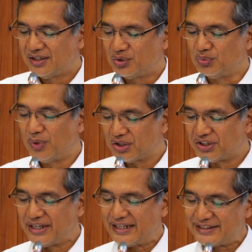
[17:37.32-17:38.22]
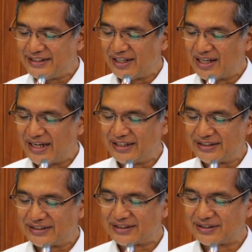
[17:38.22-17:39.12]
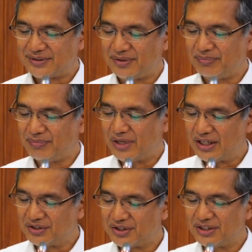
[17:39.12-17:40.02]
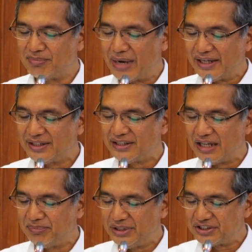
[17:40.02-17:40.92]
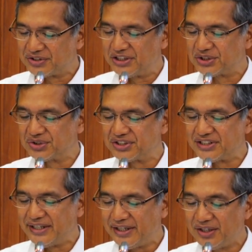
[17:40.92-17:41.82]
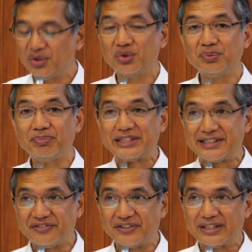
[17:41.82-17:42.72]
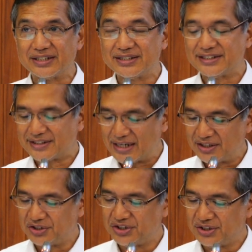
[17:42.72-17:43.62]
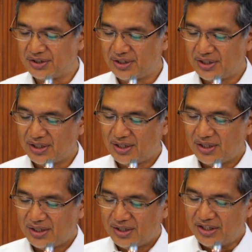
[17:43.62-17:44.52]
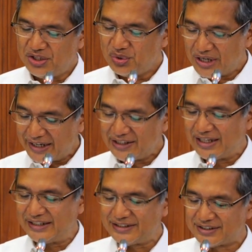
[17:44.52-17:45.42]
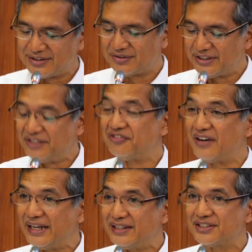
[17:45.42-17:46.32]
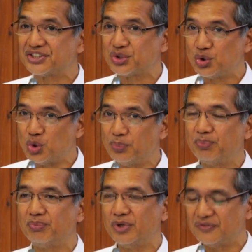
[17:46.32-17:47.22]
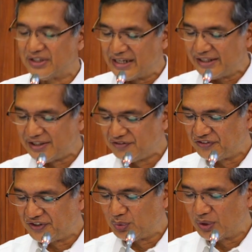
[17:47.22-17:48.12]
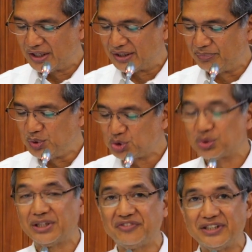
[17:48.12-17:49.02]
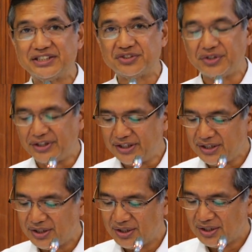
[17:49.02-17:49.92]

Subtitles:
to modernize the alliance under the Biden administration's Indo-Pacific strategy. The new guidelines redefine the scope of the 1951 Mutual Defense Treaty